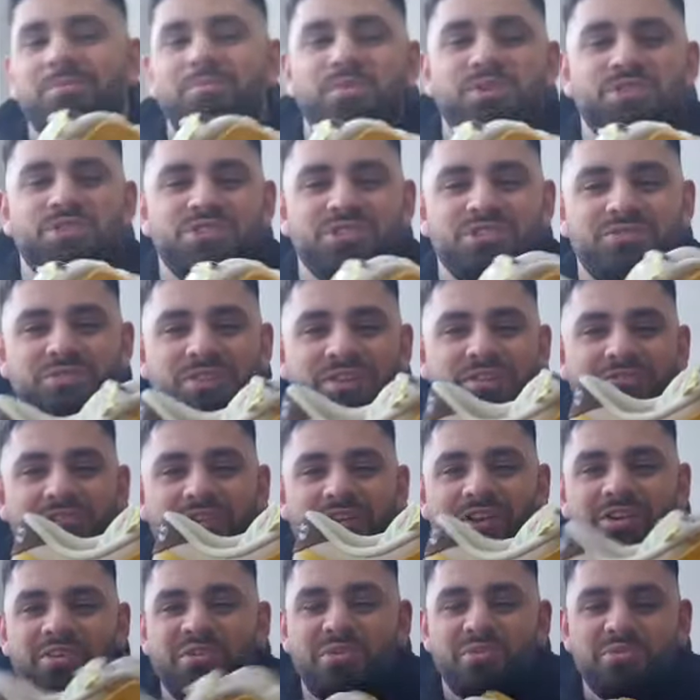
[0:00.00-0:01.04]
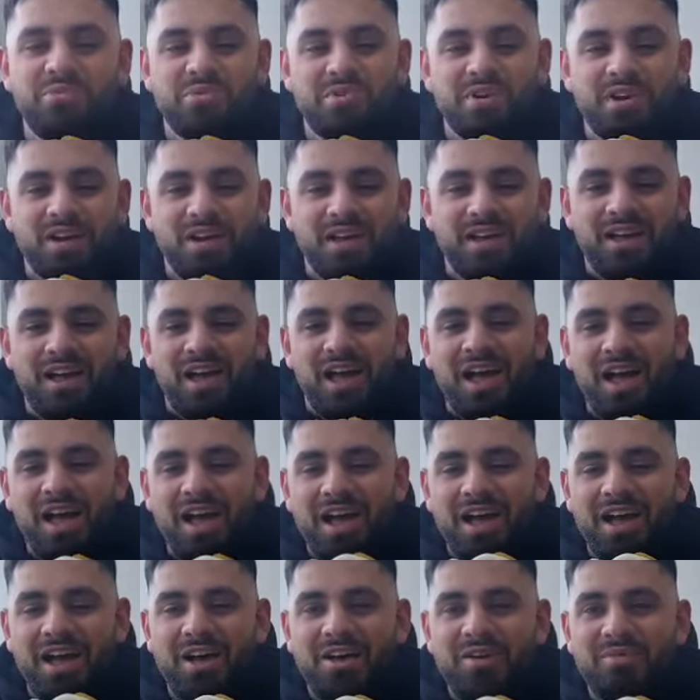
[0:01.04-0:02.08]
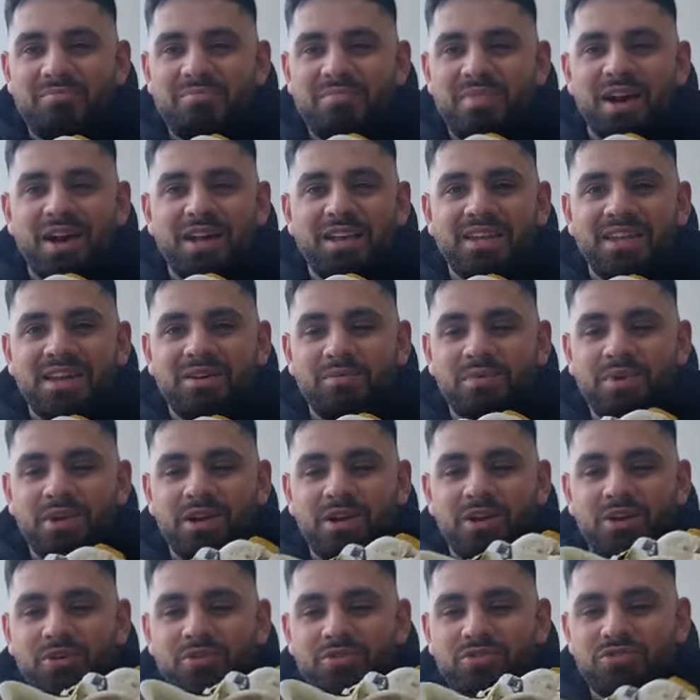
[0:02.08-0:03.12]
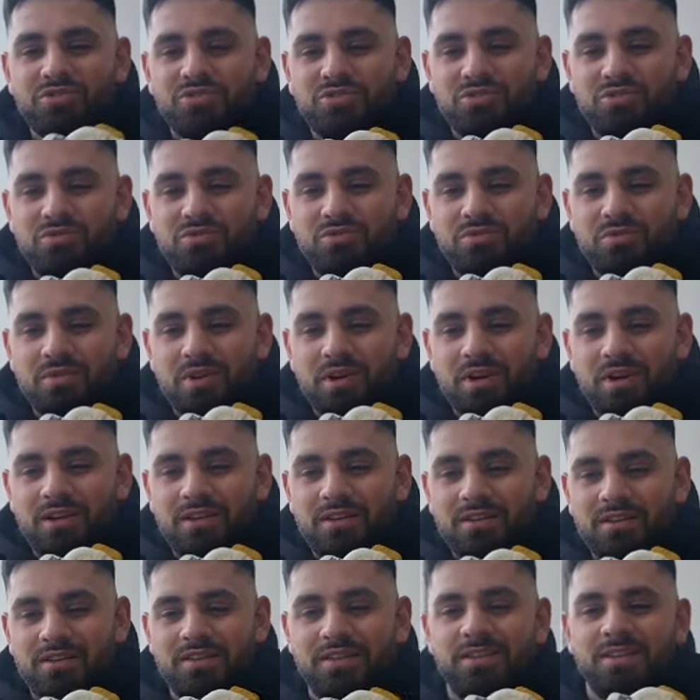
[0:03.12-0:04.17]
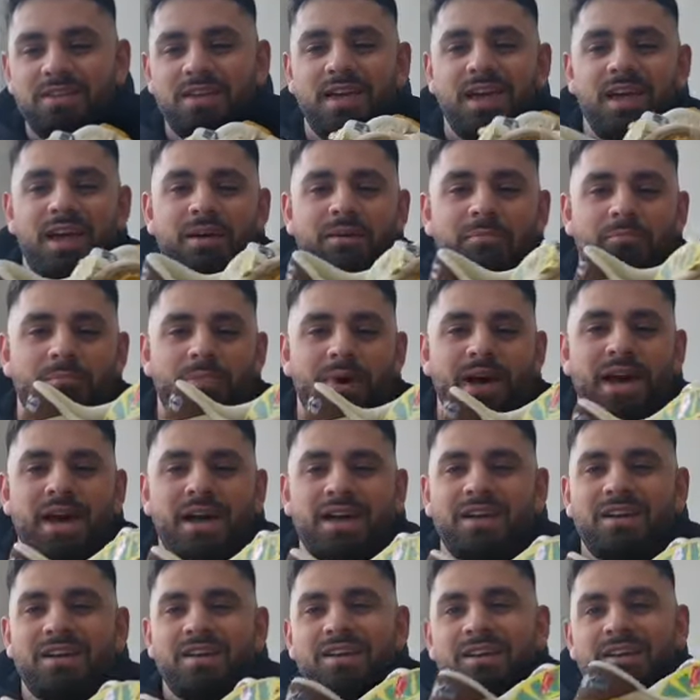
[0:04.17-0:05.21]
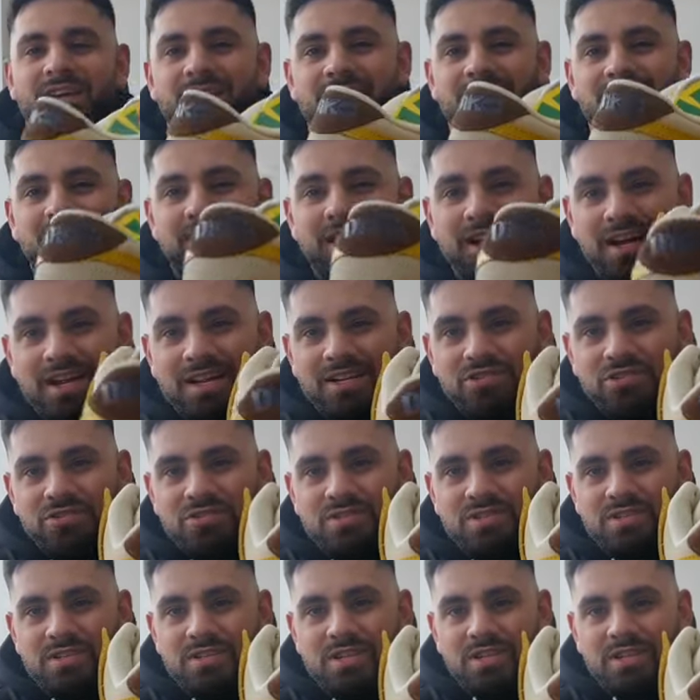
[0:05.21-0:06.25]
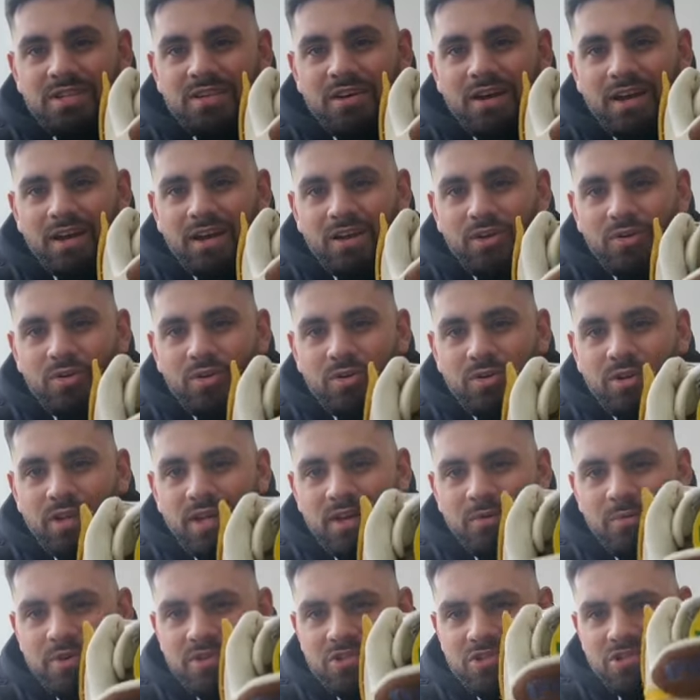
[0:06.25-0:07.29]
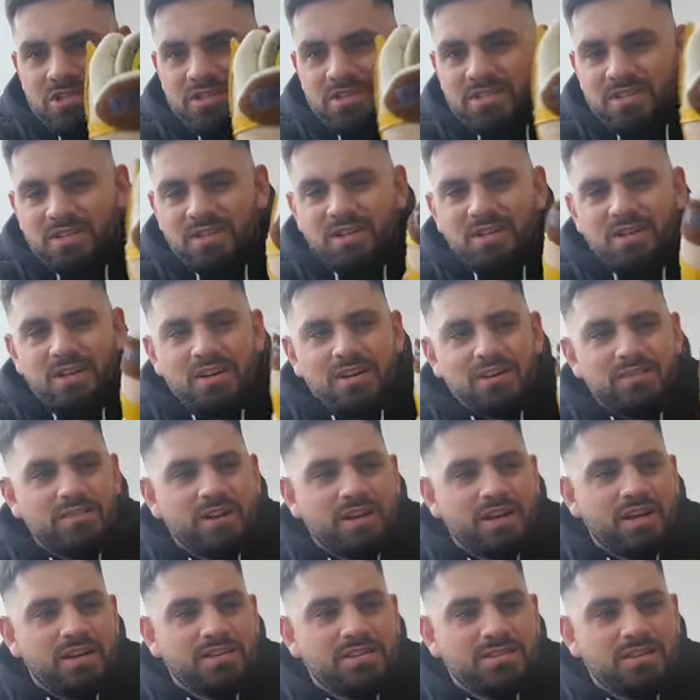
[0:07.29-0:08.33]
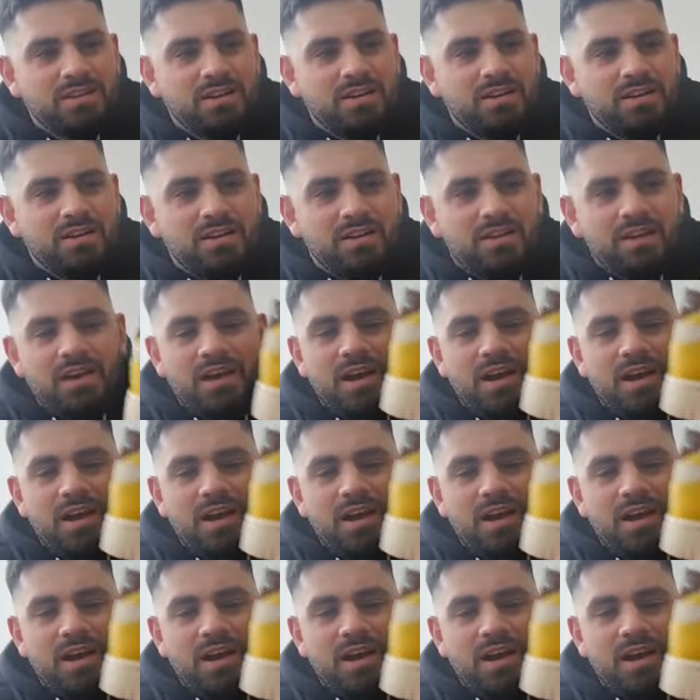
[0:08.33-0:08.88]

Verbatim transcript: um, which is very, very cool. Um, and then we go to the back as you see the Nike logo there, which is in kind of, I guess, a,